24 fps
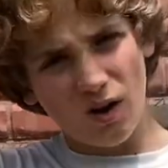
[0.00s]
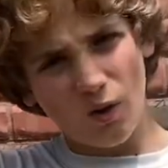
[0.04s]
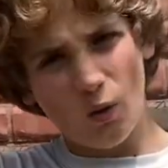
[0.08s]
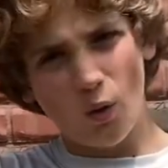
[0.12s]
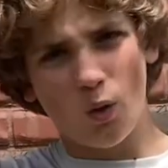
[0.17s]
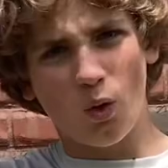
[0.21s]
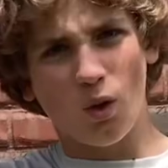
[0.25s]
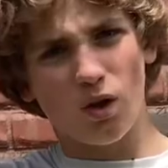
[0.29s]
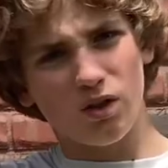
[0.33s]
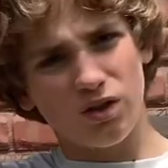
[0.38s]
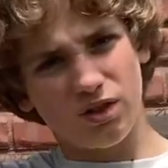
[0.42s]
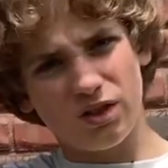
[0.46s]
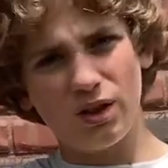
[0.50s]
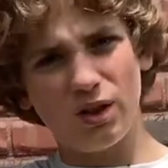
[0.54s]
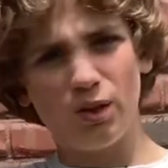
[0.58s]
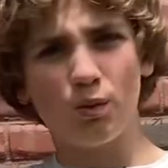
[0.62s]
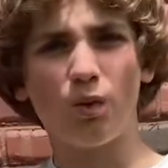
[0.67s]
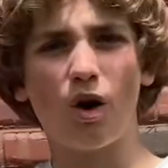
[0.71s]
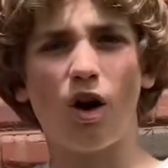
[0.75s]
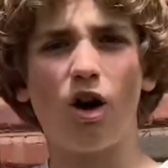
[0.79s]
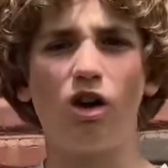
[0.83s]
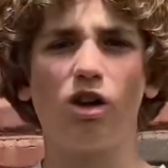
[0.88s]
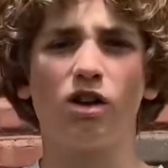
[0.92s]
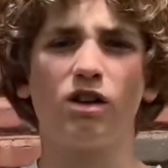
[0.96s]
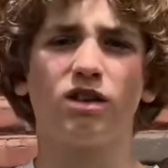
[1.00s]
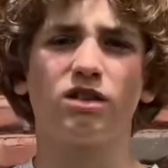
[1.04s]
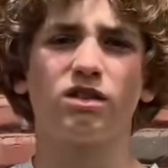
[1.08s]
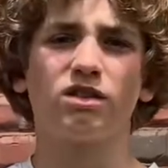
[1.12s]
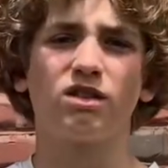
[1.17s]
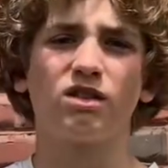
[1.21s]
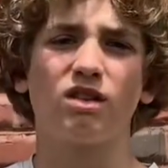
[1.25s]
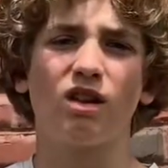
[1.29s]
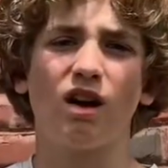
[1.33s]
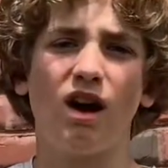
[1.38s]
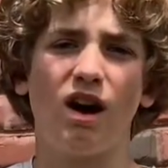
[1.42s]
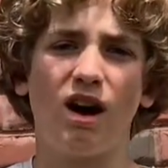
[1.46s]
or the
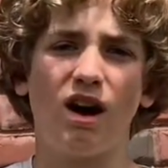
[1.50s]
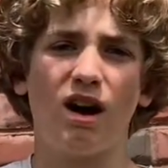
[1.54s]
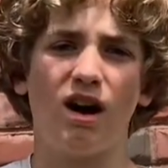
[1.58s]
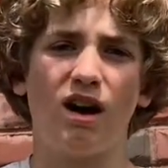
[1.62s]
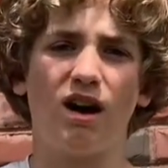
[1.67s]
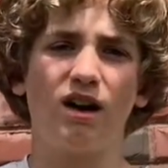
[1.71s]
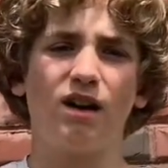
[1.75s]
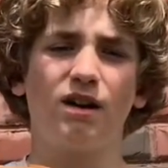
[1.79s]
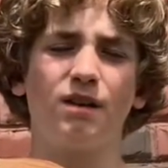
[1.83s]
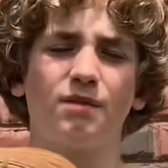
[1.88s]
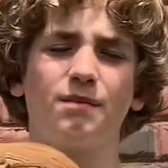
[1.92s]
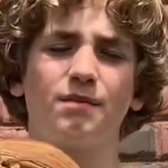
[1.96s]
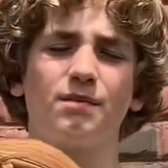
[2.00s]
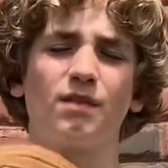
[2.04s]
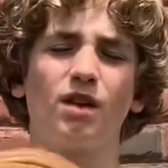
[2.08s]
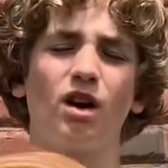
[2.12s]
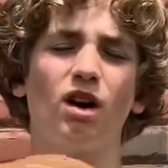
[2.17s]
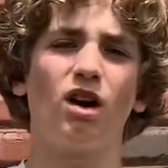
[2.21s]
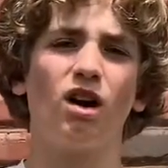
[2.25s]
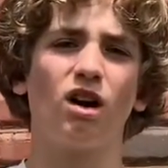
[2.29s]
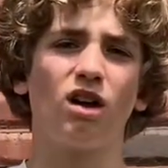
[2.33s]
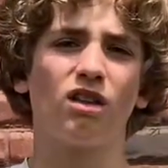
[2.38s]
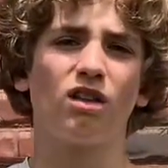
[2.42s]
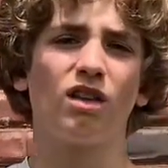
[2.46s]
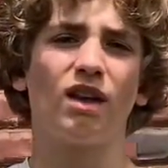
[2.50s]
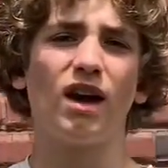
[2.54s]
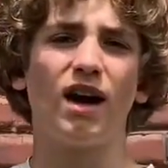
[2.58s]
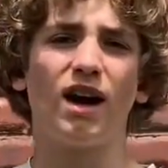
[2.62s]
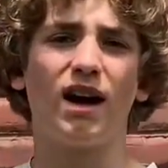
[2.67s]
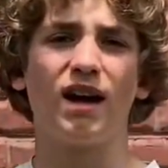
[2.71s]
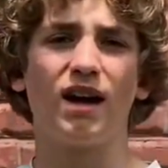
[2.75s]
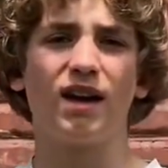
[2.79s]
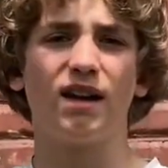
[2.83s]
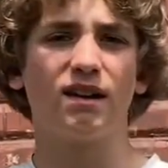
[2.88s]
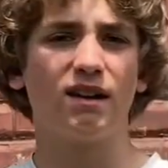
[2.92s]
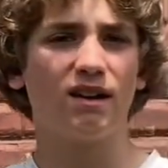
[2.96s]
Rawlings heart of the
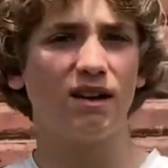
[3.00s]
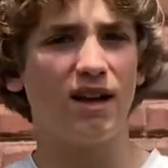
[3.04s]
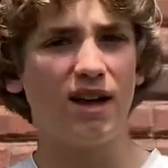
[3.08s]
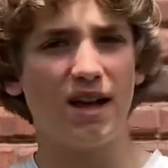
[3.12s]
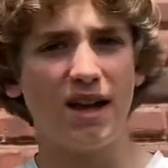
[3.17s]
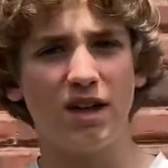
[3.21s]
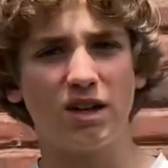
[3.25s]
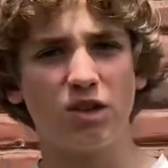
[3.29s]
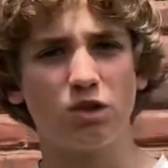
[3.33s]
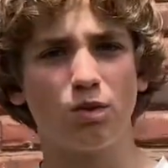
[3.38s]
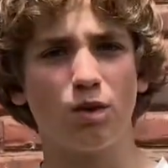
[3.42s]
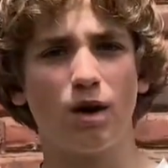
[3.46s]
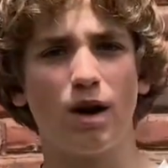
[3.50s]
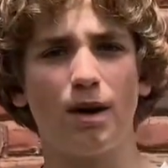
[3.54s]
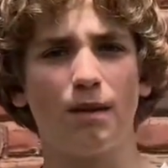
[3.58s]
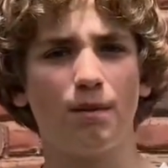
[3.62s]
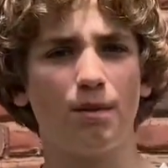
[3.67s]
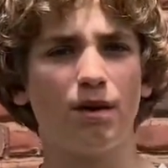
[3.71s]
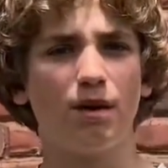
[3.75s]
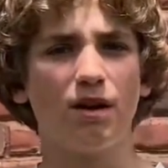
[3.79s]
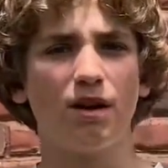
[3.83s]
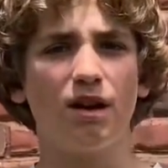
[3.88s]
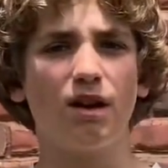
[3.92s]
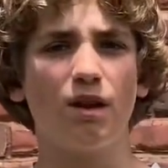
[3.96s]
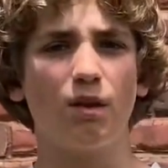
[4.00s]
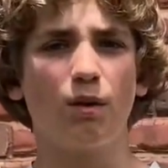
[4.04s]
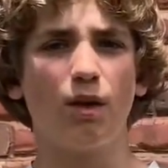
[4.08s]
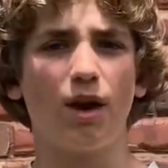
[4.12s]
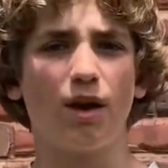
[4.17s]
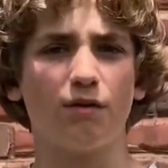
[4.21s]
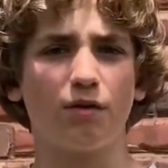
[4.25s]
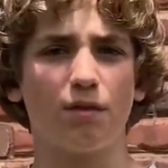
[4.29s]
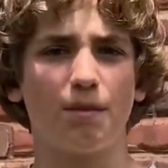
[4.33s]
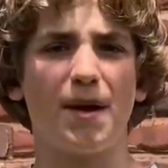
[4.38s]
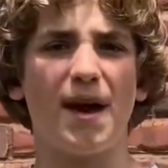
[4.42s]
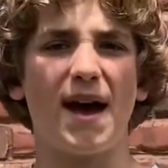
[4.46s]
hide, H-web,
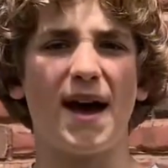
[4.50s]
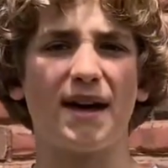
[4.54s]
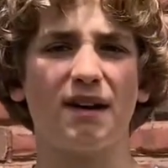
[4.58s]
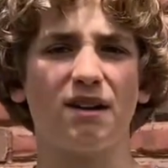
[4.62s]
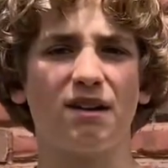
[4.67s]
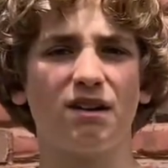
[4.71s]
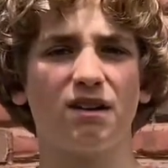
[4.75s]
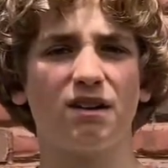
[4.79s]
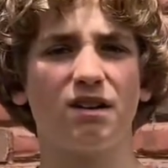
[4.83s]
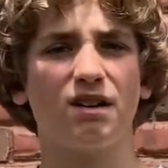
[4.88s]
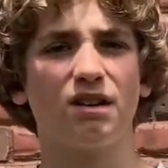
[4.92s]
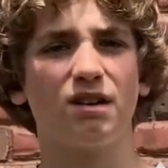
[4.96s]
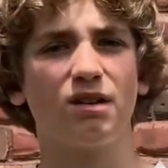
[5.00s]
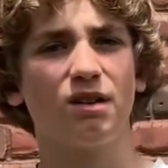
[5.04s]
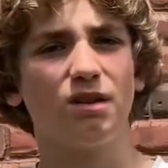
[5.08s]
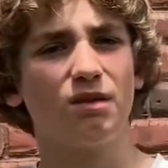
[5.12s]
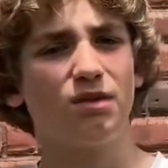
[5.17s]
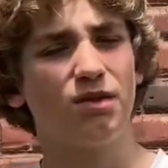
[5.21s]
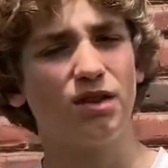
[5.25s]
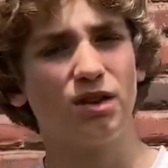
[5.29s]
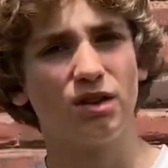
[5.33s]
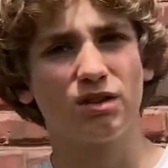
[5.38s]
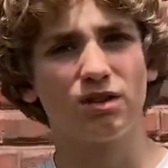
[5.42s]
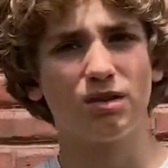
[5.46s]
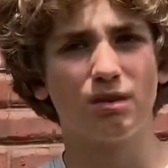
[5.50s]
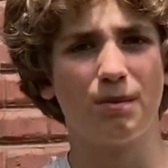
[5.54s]
whatever pattern feels the